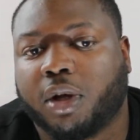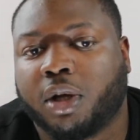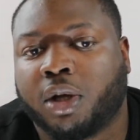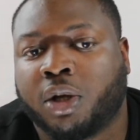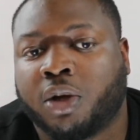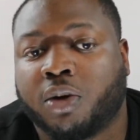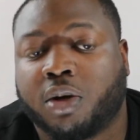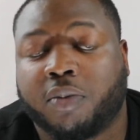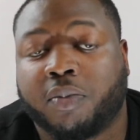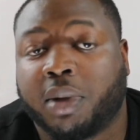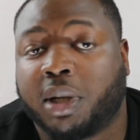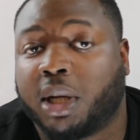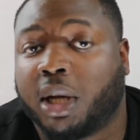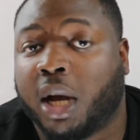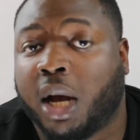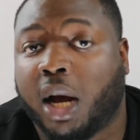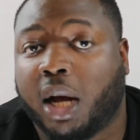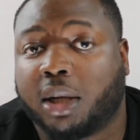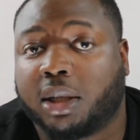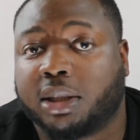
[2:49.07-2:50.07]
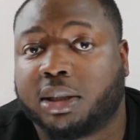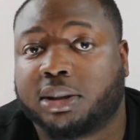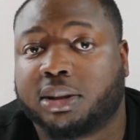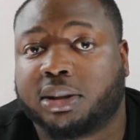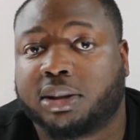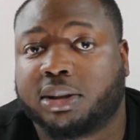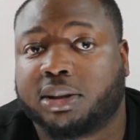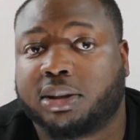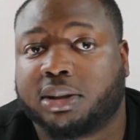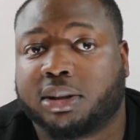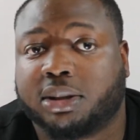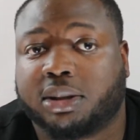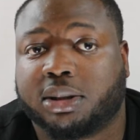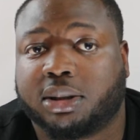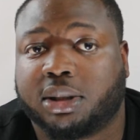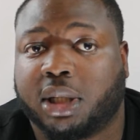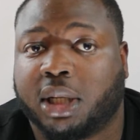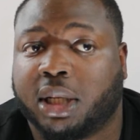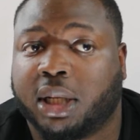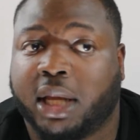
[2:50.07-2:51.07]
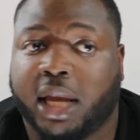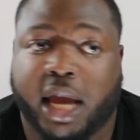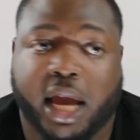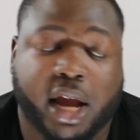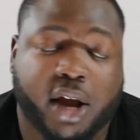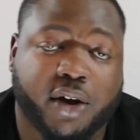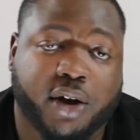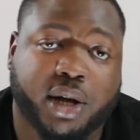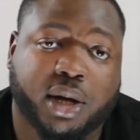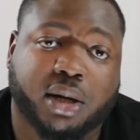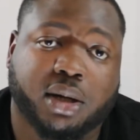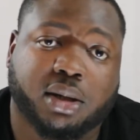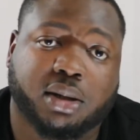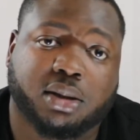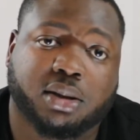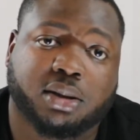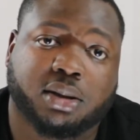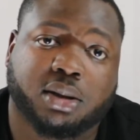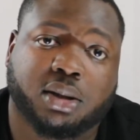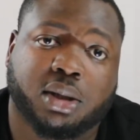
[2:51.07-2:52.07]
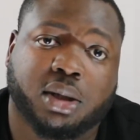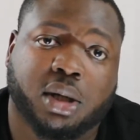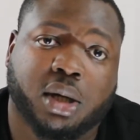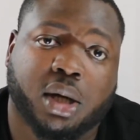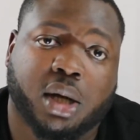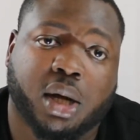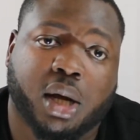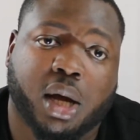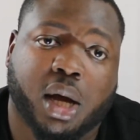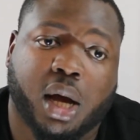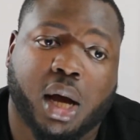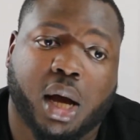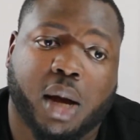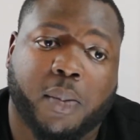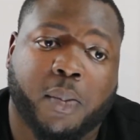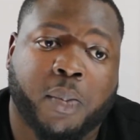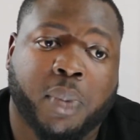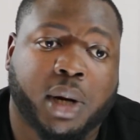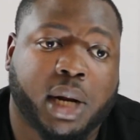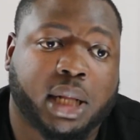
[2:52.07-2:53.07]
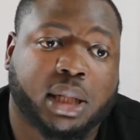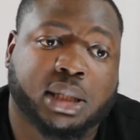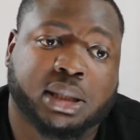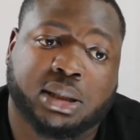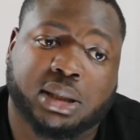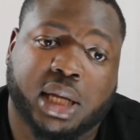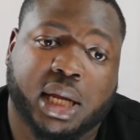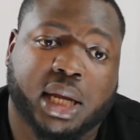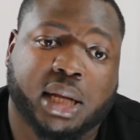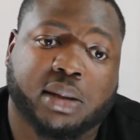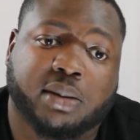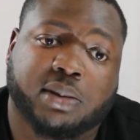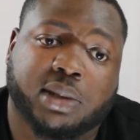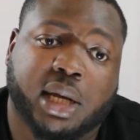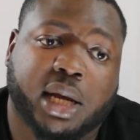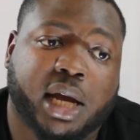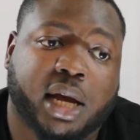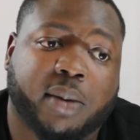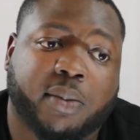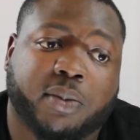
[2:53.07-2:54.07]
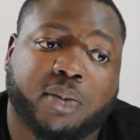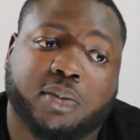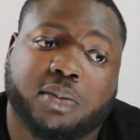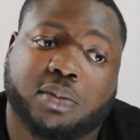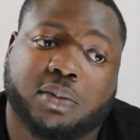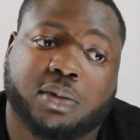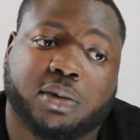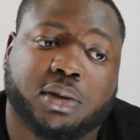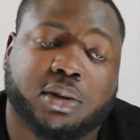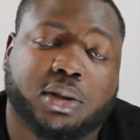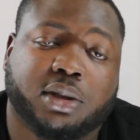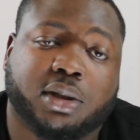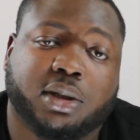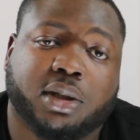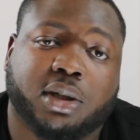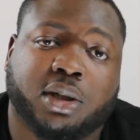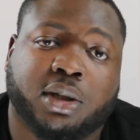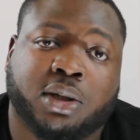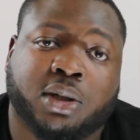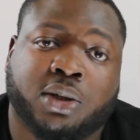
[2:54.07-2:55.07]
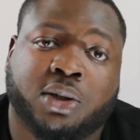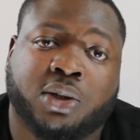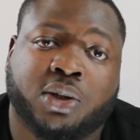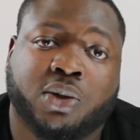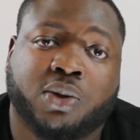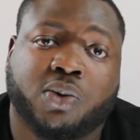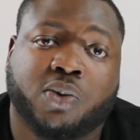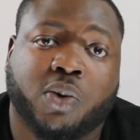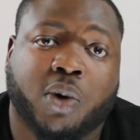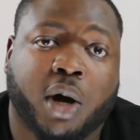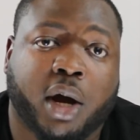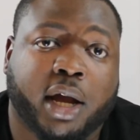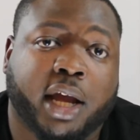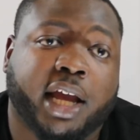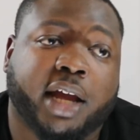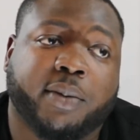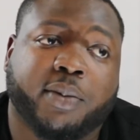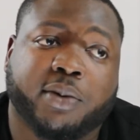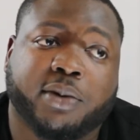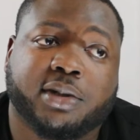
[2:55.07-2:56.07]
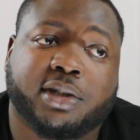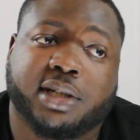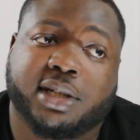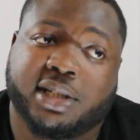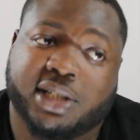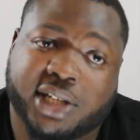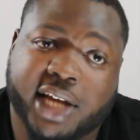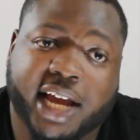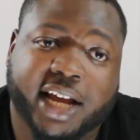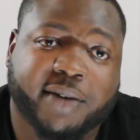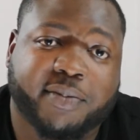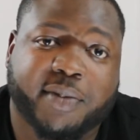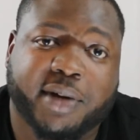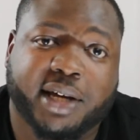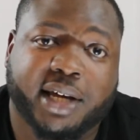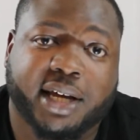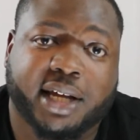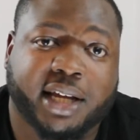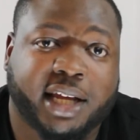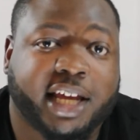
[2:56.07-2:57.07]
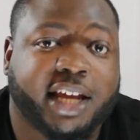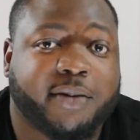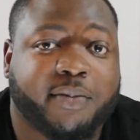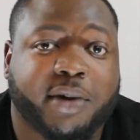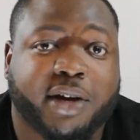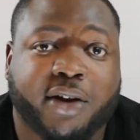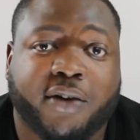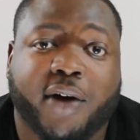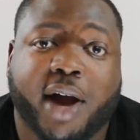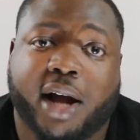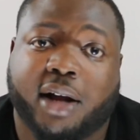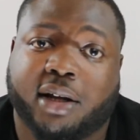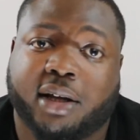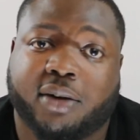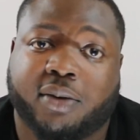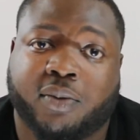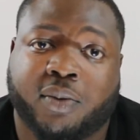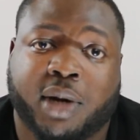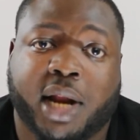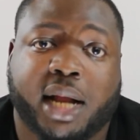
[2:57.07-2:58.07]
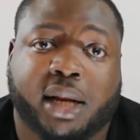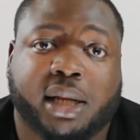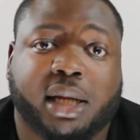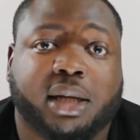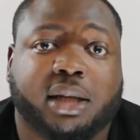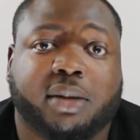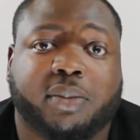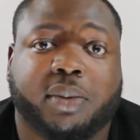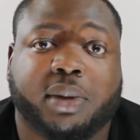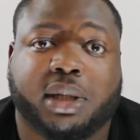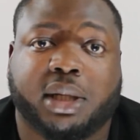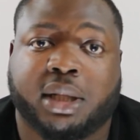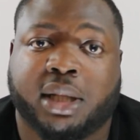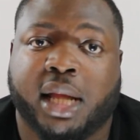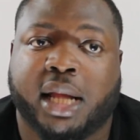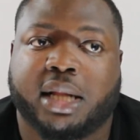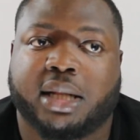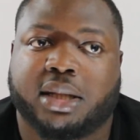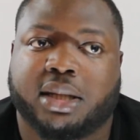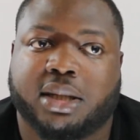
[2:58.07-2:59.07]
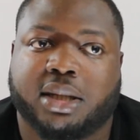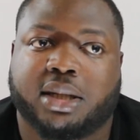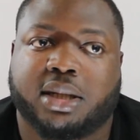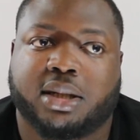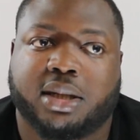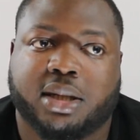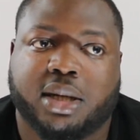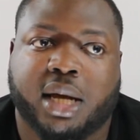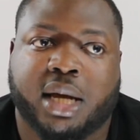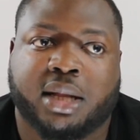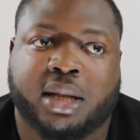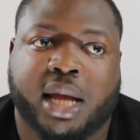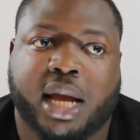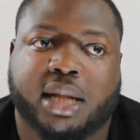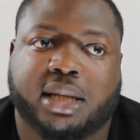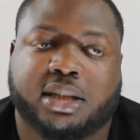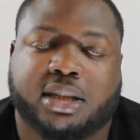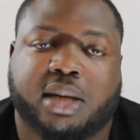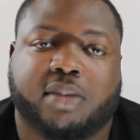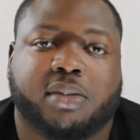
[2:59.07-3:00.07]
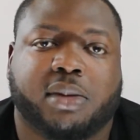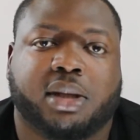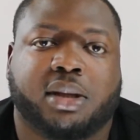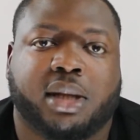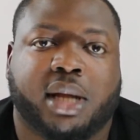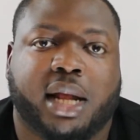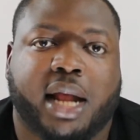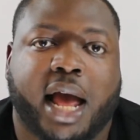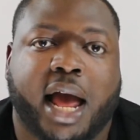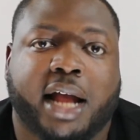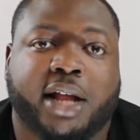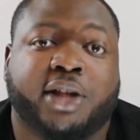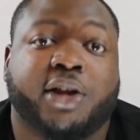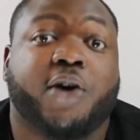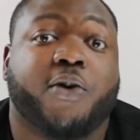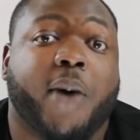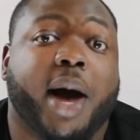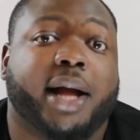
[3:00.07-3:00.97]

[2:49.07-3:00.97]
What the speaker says: You can be honest and caring, but at the same time, you are able to check me and keep me grounded when I need to be, and that's something that I know